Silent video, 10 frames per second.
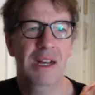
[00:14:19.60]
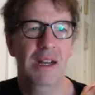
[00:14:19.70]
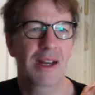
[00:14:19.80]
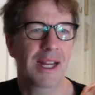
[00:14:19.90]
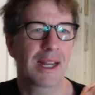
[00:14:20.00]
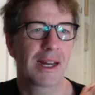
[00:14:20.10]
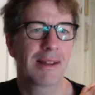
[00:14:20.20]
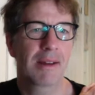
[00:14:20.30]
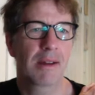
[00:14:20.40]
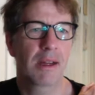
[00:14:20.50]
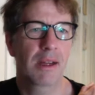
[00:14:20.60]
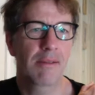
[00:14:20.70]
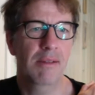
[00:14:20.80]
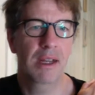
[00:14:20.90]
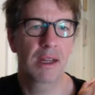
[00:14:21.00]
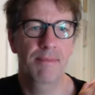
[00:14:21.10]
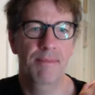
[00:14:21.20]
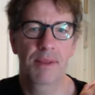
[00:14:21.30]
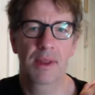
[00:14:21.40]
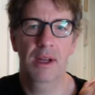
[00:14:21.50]
liking that, actually. I'm going to get rid of them.
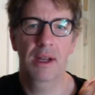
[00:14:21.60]
I